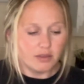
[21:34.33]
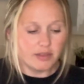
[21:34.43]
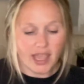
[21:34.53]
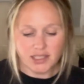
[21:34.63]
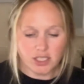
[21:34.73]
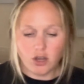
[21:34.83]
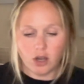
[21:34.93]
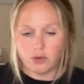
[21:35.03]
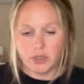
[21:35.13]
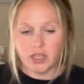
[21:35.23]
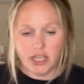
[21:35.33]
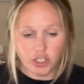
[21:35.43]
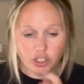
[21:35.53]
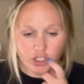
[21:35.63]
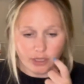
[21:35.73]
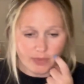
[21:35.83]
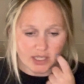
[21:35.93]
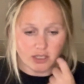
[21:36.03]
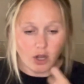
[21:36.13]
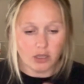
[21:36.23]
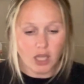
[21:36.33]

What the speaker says: That's not a relationship. That's not